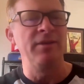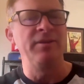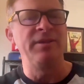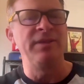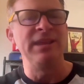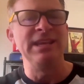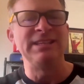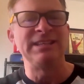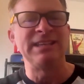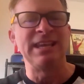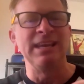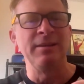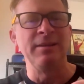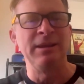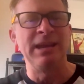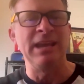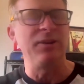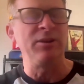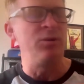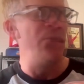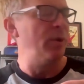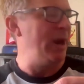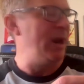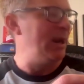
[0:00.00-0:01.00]
These can
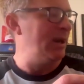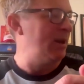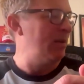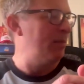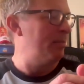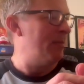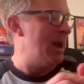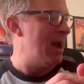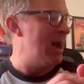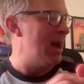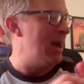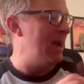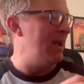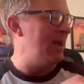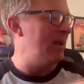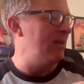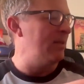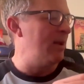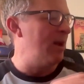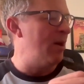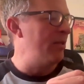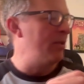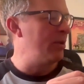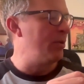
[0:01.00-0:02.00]
get graded by
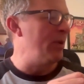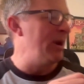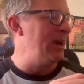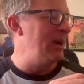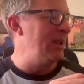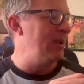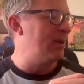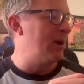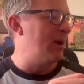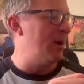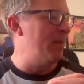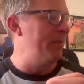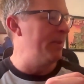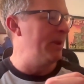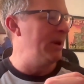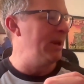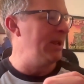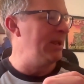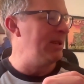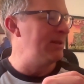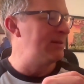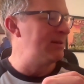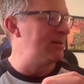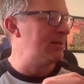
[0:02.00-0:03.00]
all the grading
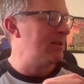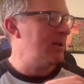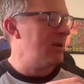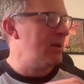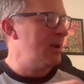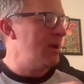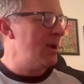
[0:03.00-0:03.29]
companies.